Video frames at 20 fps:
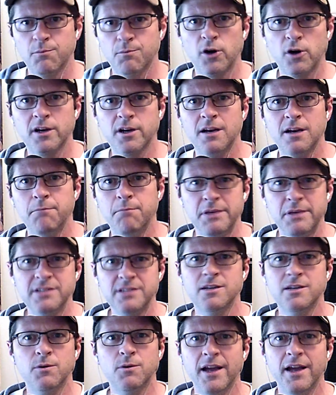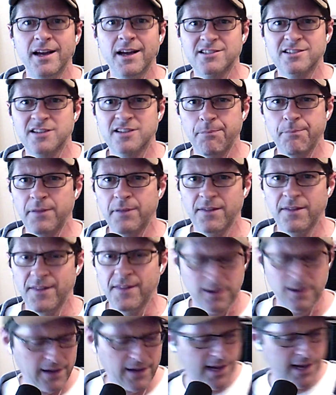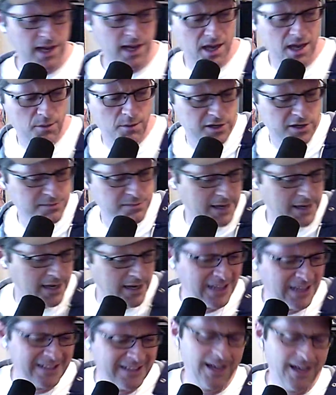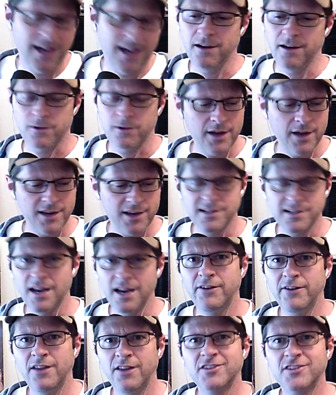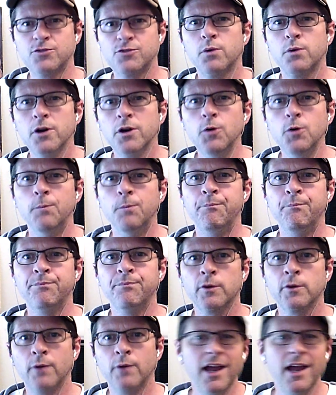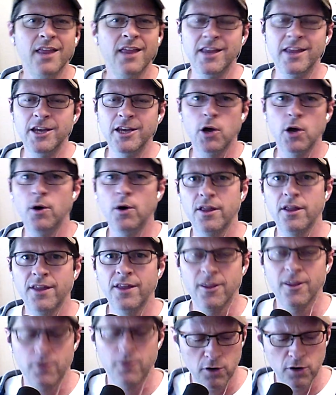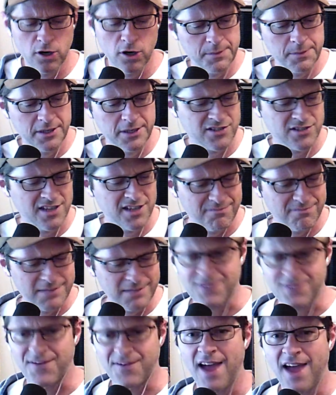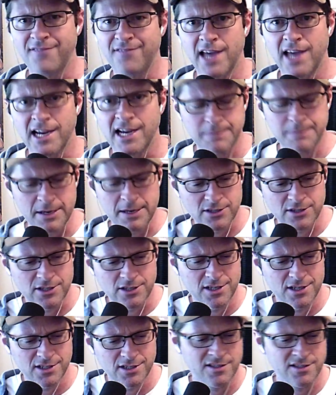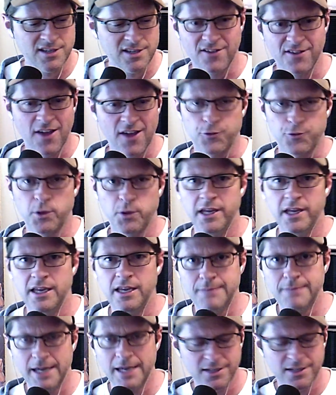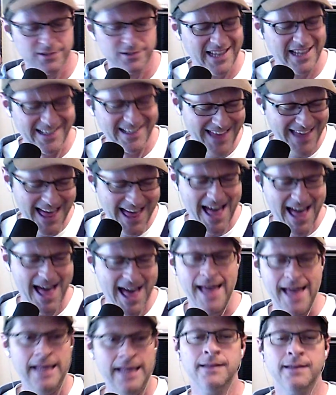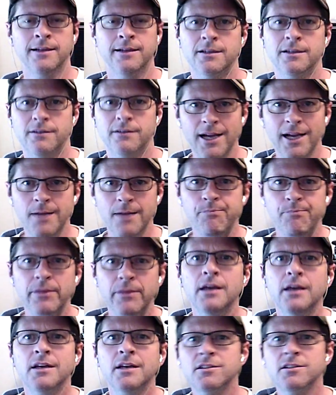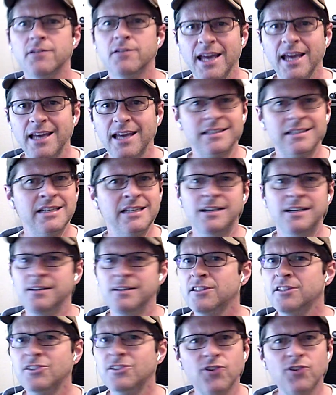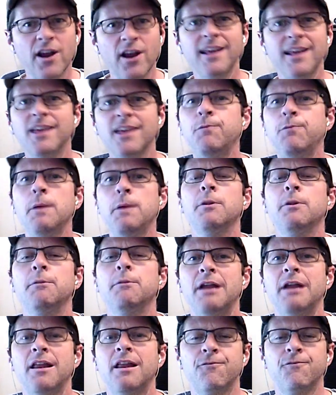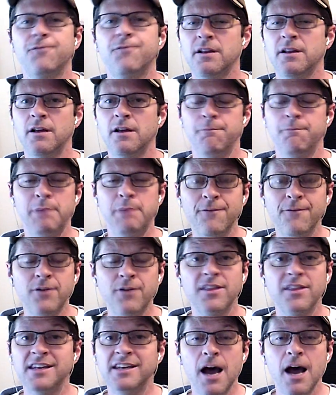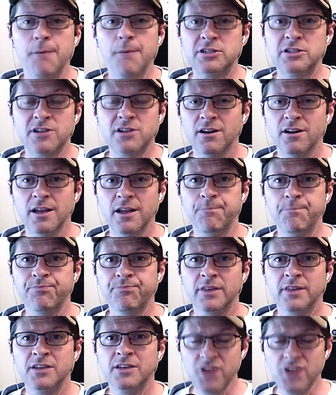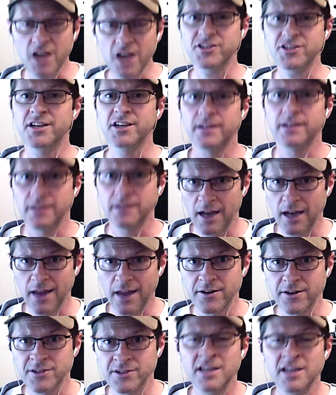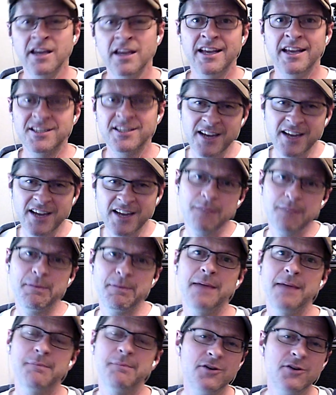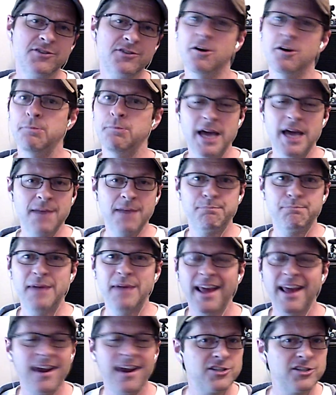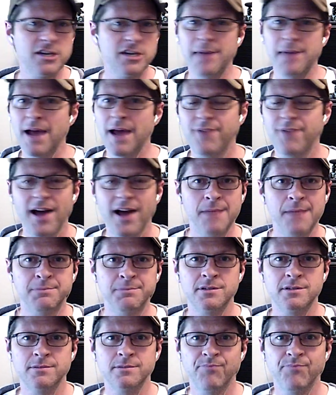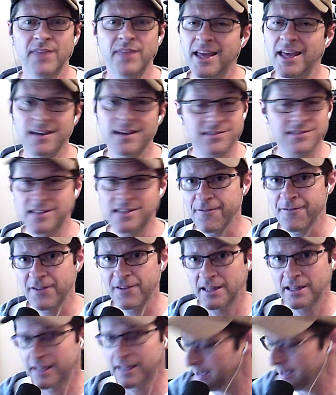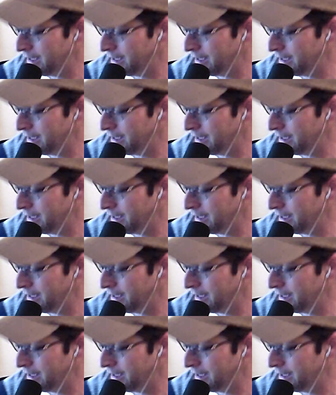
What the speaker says: working and busy away on something. And then you're like, huh, where's my, oh, crap, it's not even in this room, right? And then you go into the other room and you see you've missed 5 text messages. You see you've got 3 emails. You're like, ah, right? So, again, let's try to give people the benefit of the doubt. But certainly judging others is sending bad mojo, bad energy, bad vibes. And it's definitely